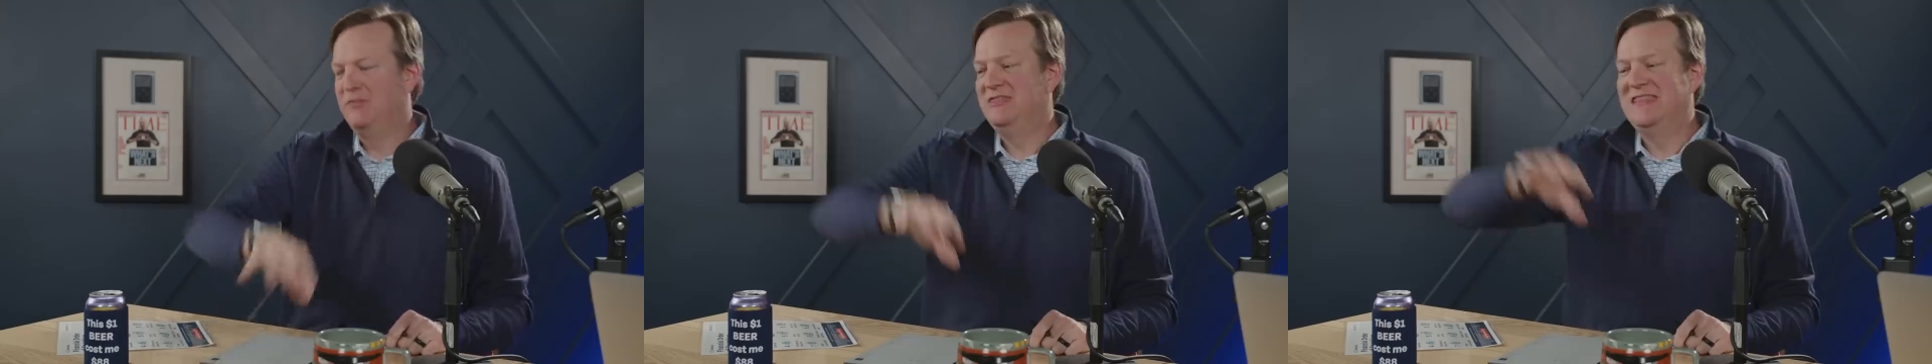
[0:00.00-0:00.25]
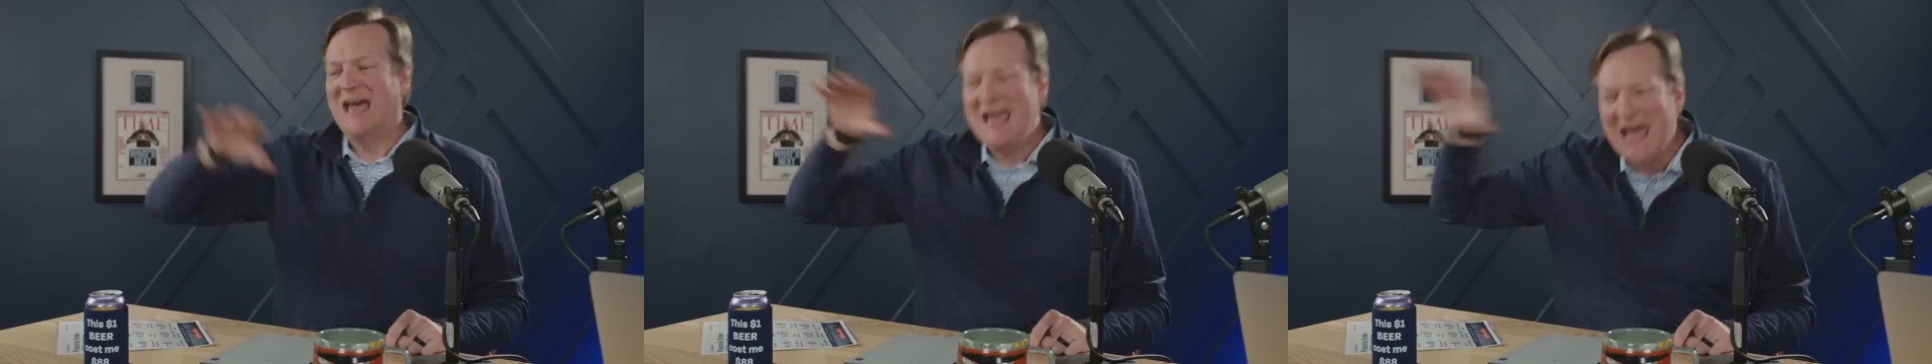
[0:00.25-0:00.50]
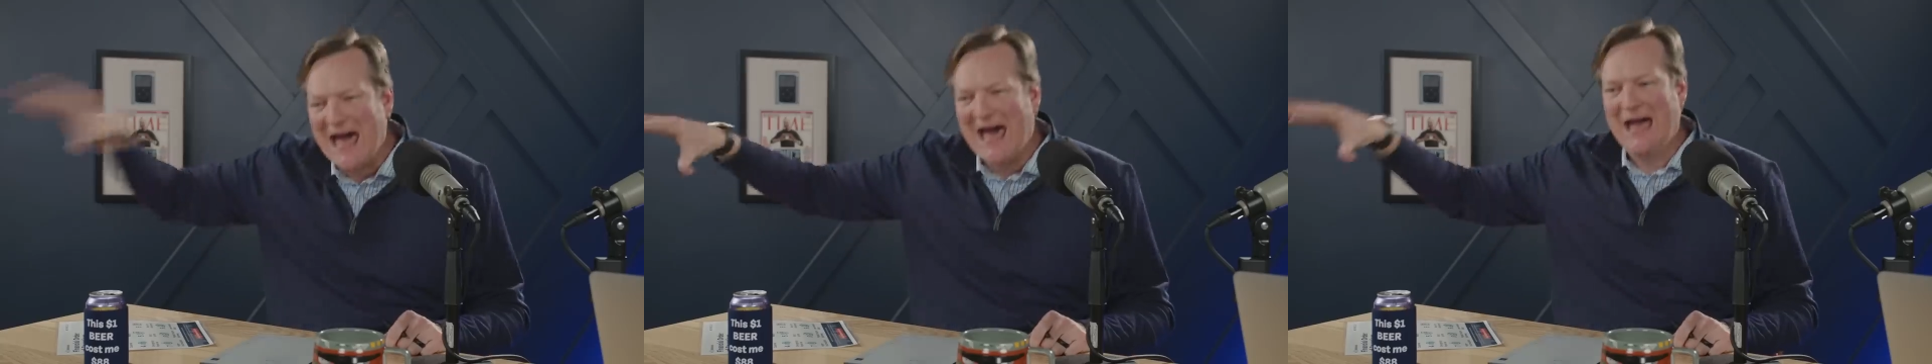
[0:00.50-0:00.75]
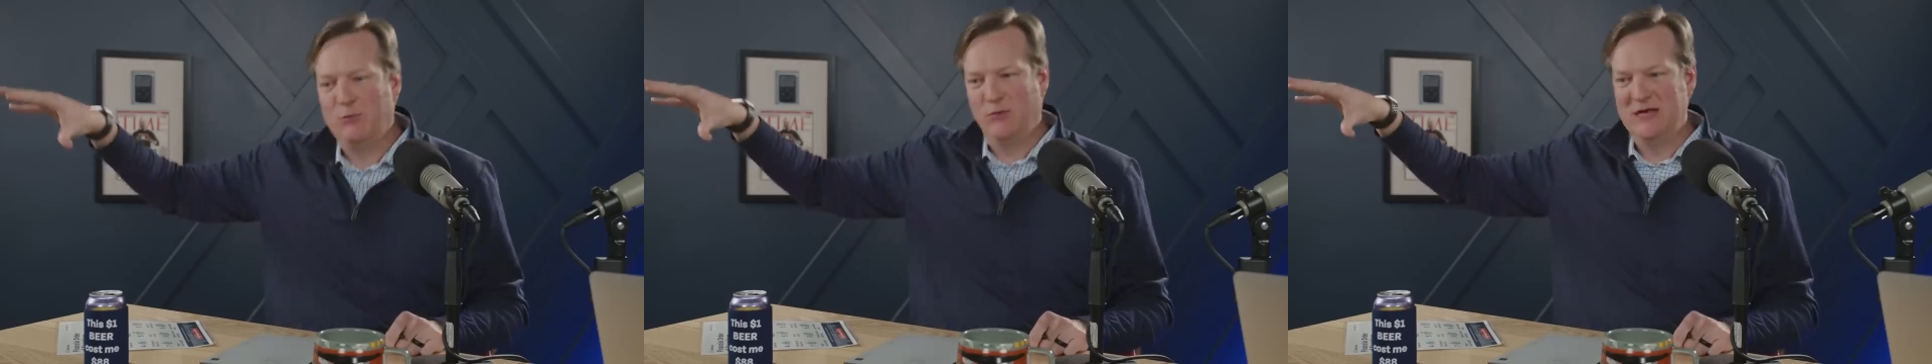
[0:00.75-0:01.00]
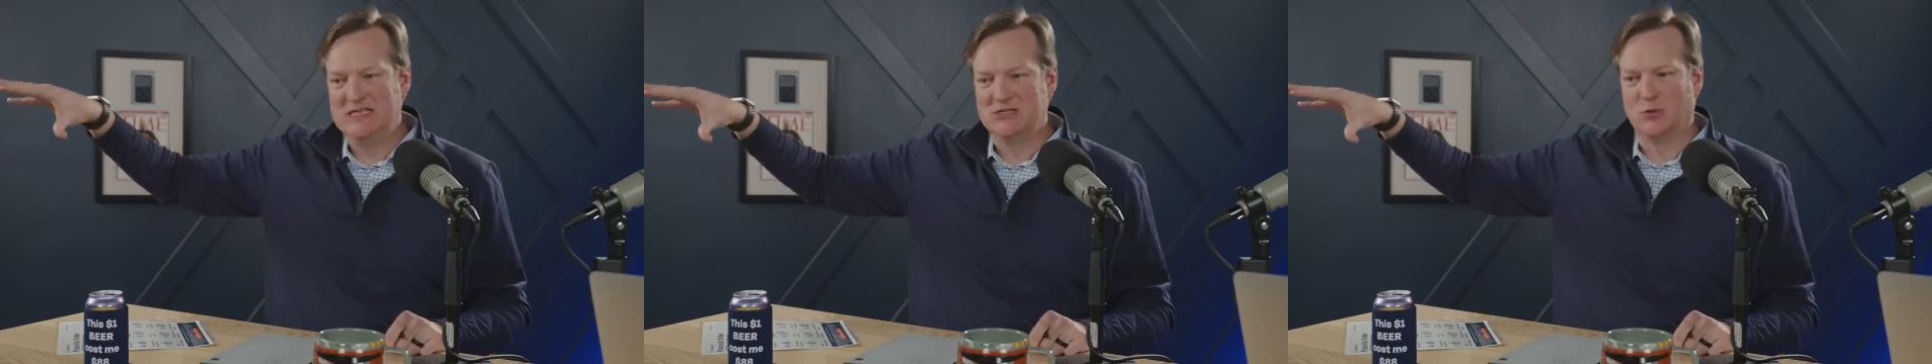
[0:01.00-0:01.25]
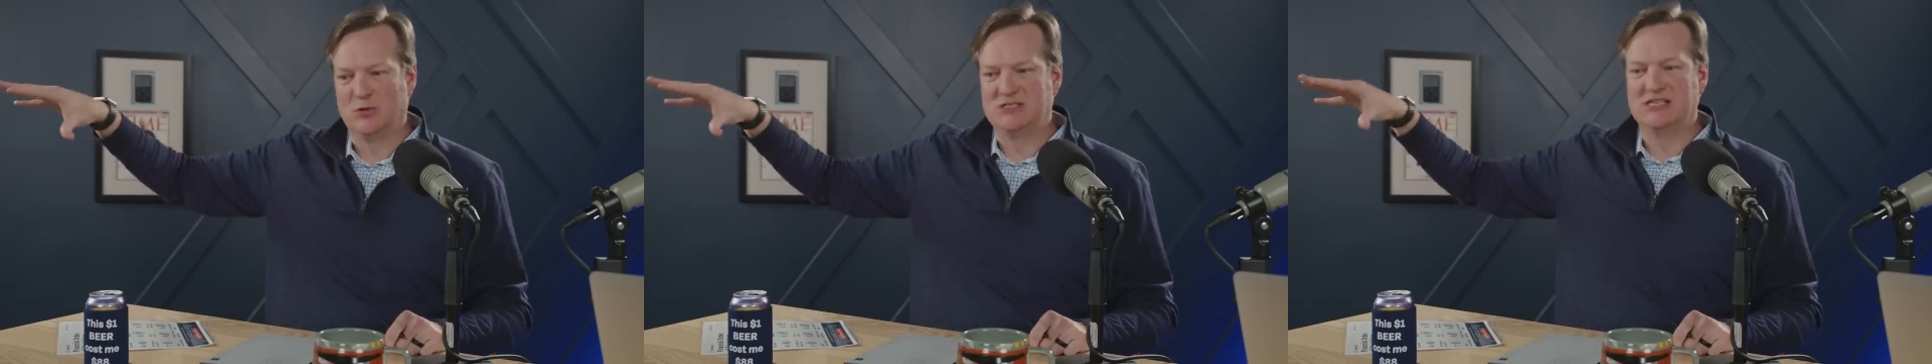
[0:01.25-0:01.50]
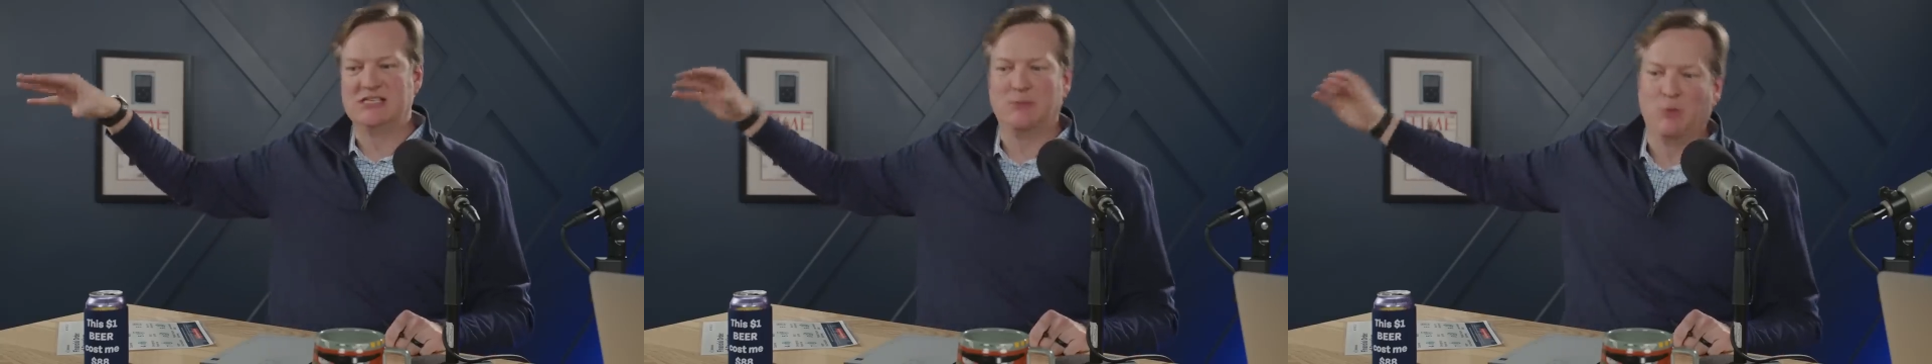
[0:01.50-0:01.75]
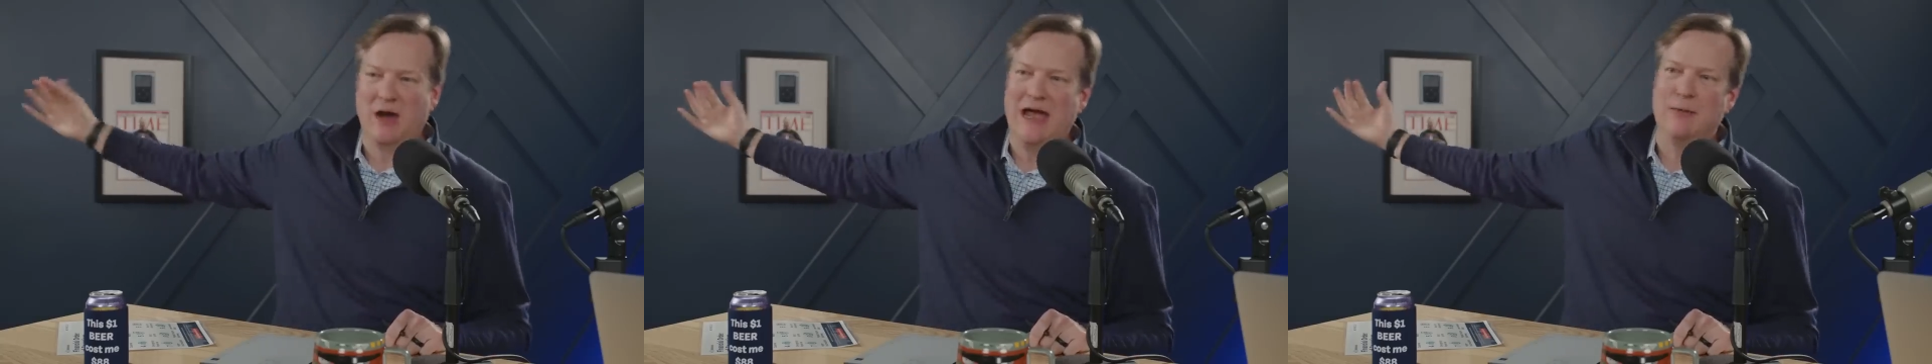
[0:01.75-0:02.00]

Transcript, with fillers: they had resources and were